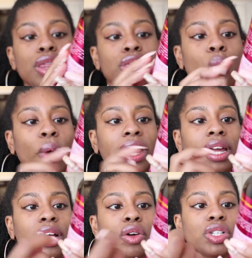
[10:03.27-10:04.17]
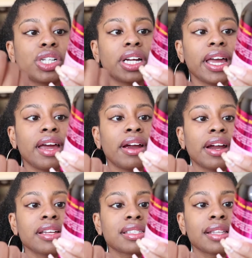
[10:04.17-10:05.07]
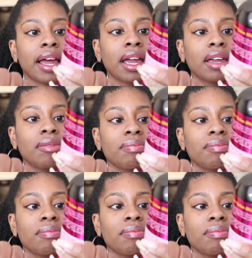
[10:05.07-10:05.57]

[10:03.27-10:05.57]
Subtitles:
the way it coats your hair, it's like,